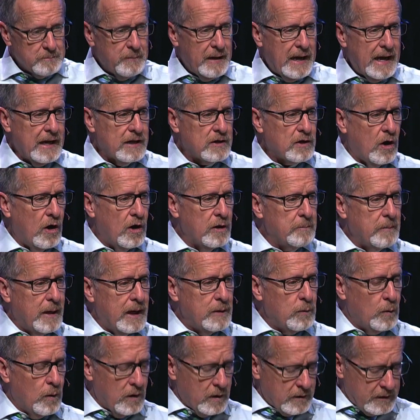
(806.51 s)
back on my
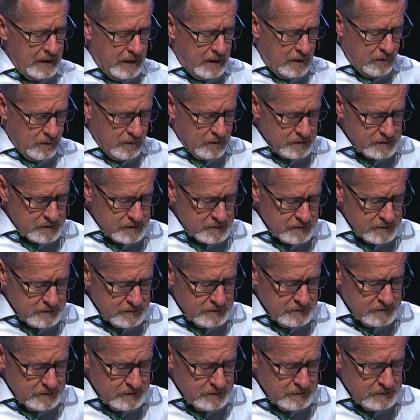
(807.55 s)
work hours.
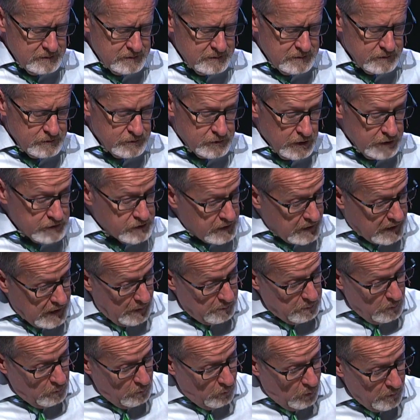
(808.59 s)
Just a
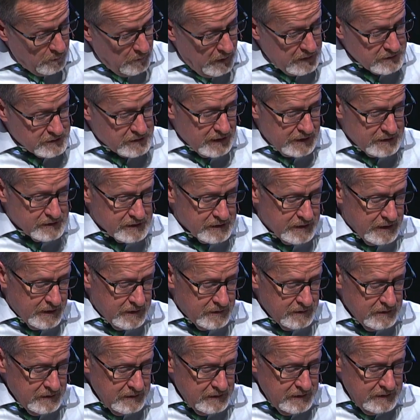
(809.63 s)
couple more months, I said.
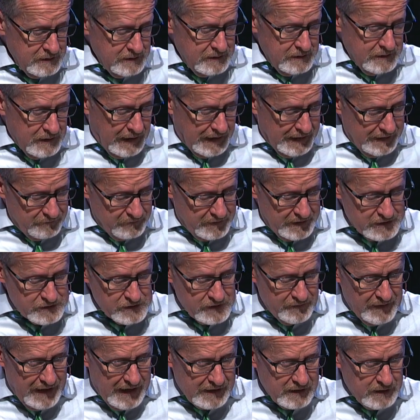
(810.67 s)
I have this and
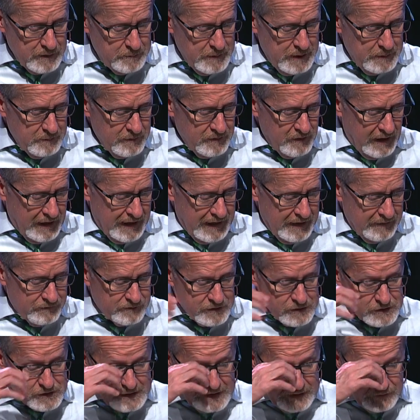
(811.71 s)
that commitment that I have to
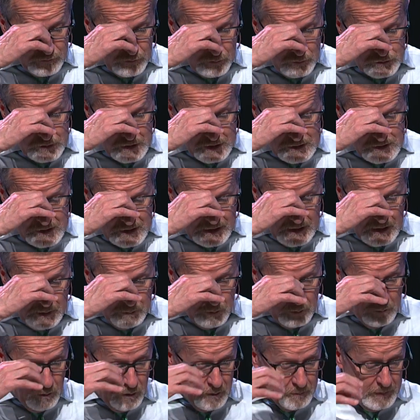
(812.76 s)
see through, just a couple
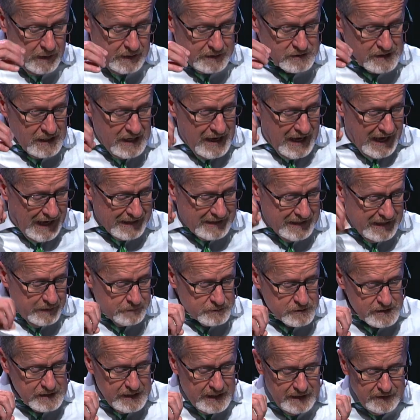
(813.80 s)
more months. I kept
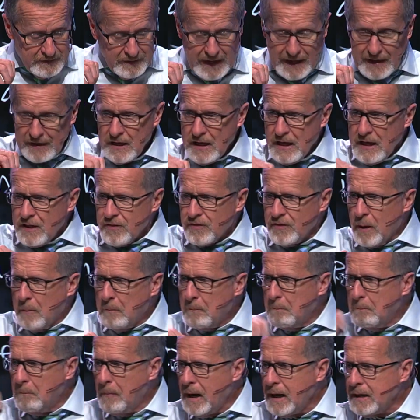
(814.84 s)
saying that. The
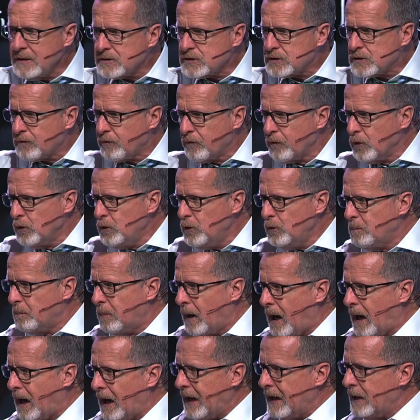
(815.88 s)
months flew
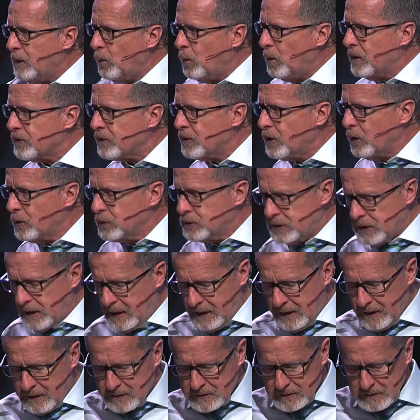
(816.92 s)
by with no
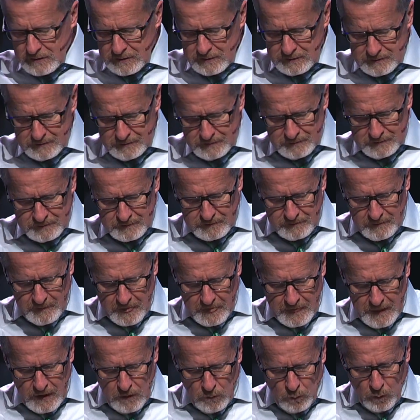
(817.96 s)
change.
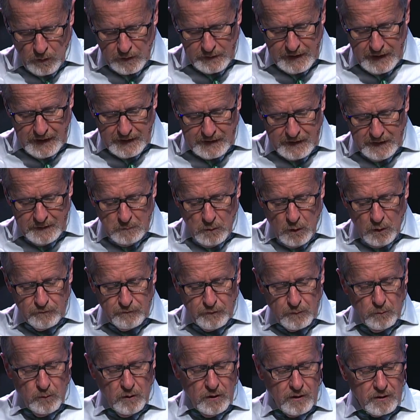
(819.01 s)
One day I came home
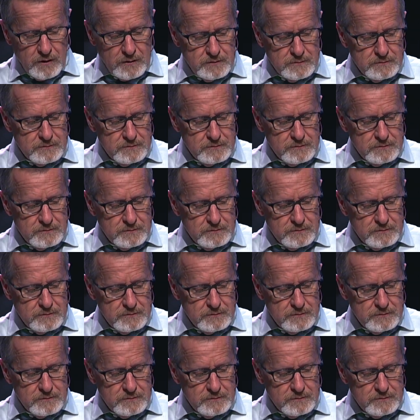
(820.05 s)
from work.